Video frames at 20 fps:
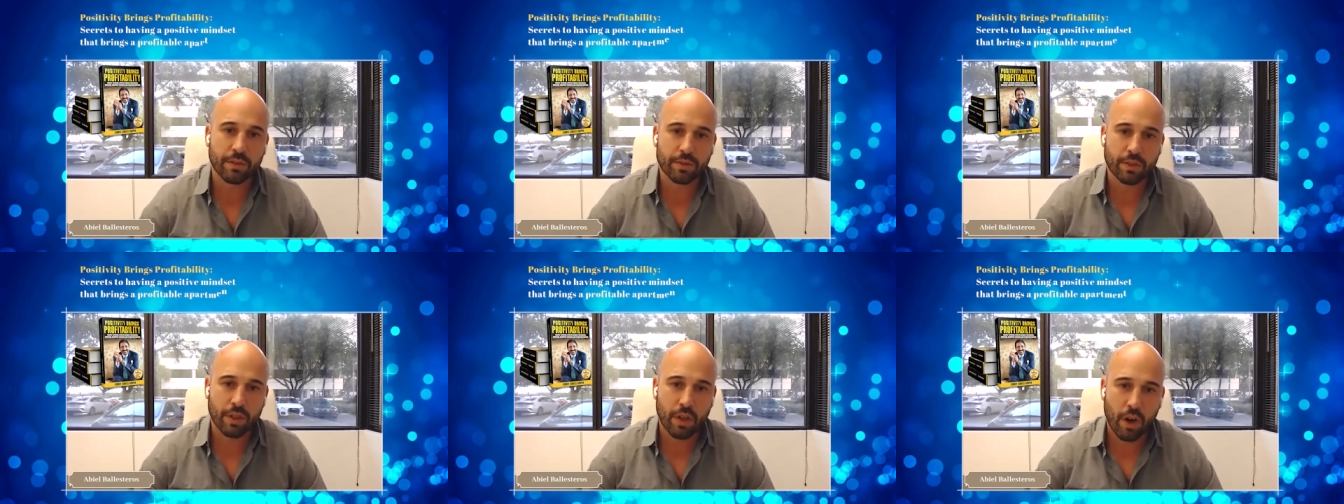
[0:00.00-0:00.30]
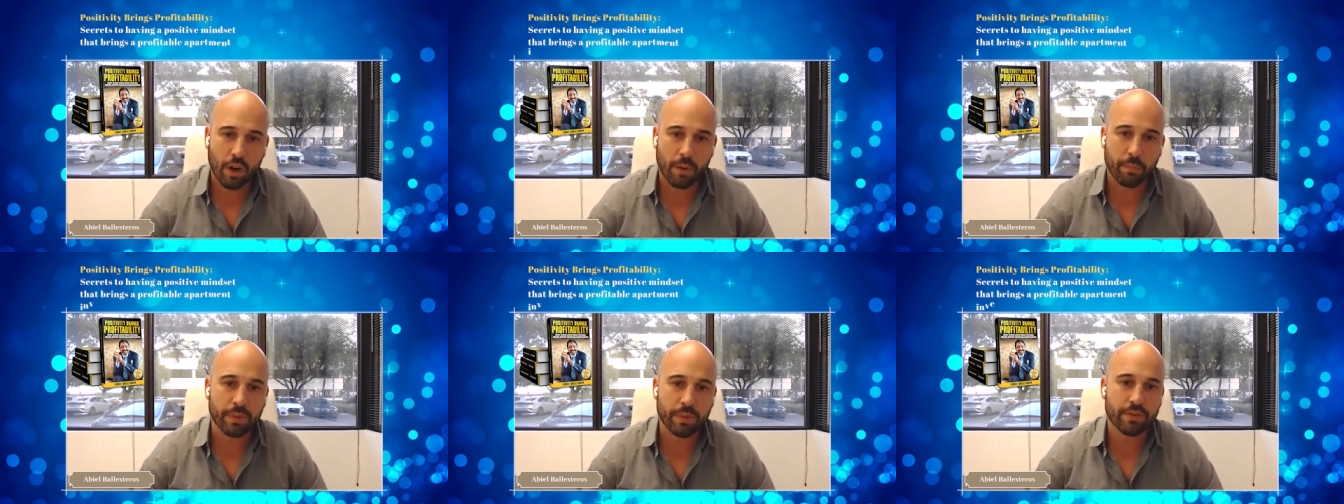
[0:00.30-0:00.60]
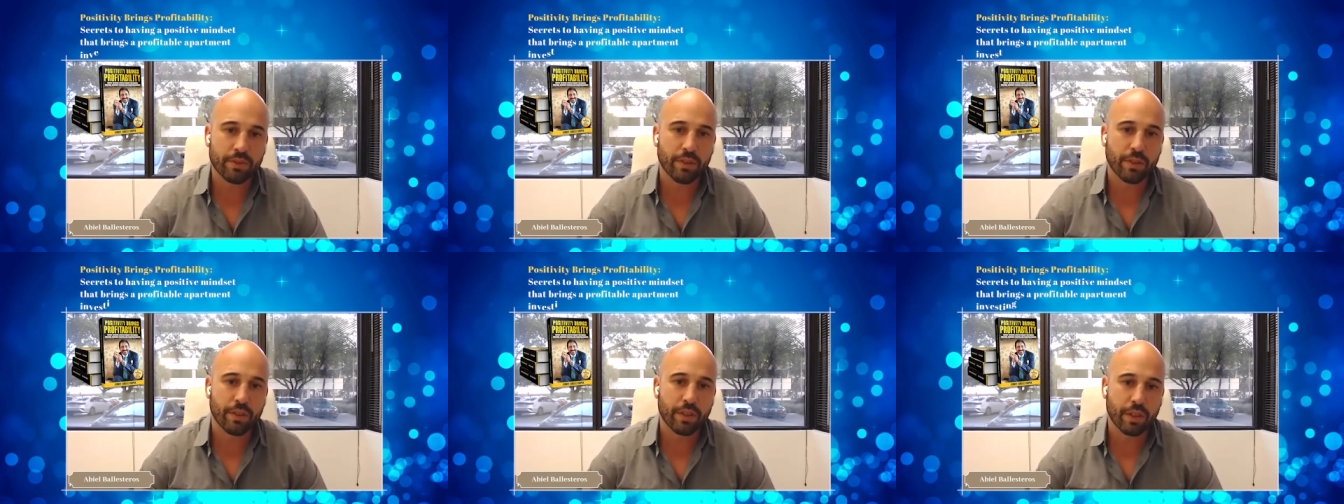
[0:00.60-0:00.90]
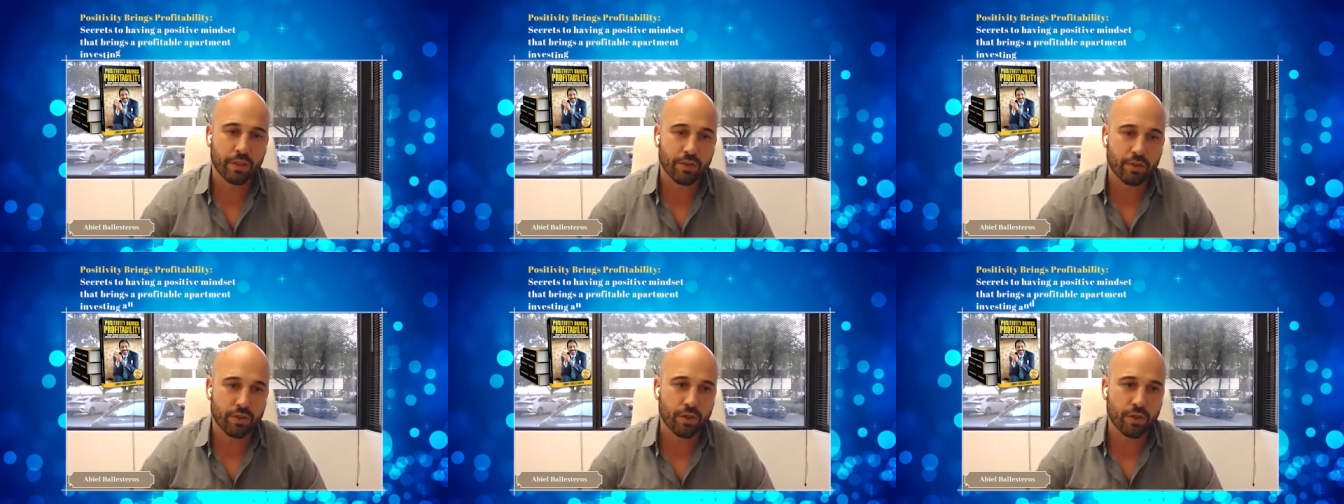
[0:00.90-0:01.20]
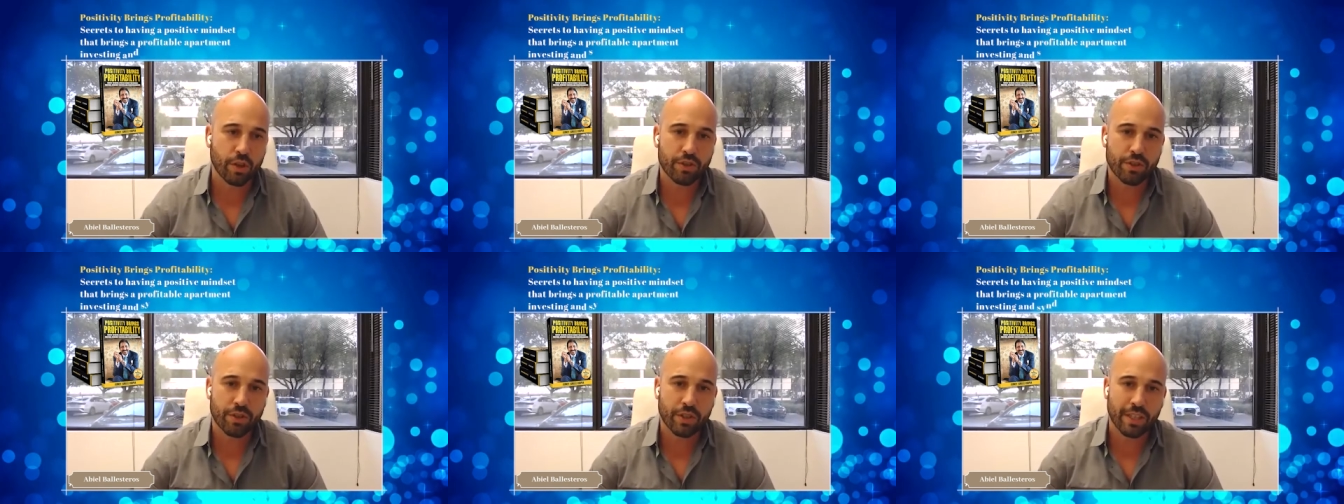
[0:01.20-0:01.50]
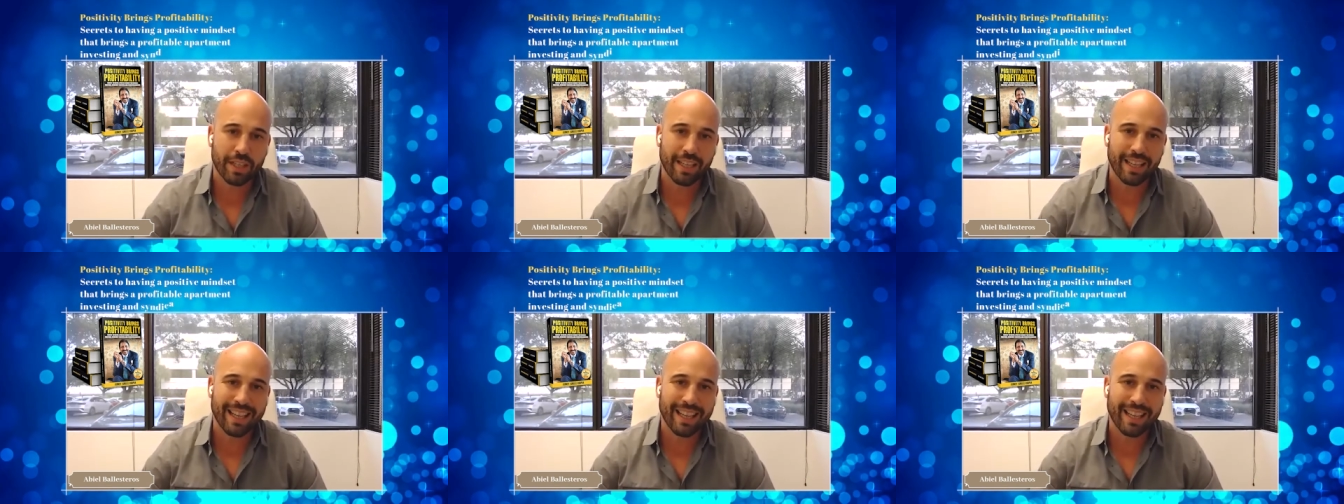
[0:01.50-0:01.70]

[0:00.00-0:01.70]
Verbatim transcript: He was a carpenter in construction,